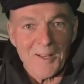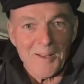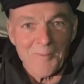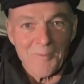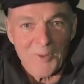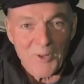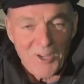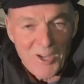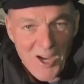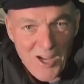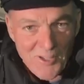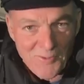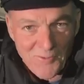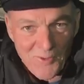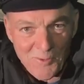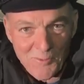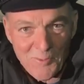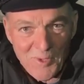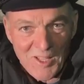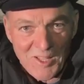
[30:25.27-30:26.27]
regards
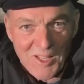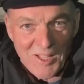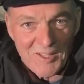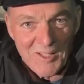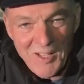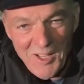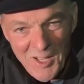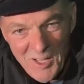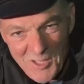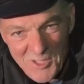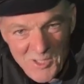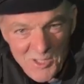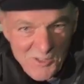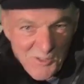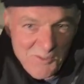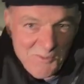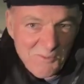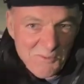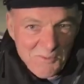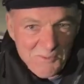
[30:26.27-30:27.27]
from me that just
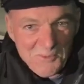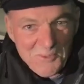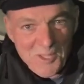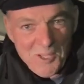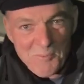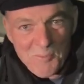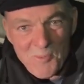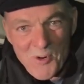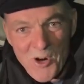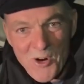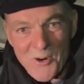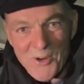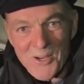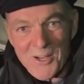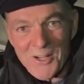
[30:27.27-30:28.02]
keep going.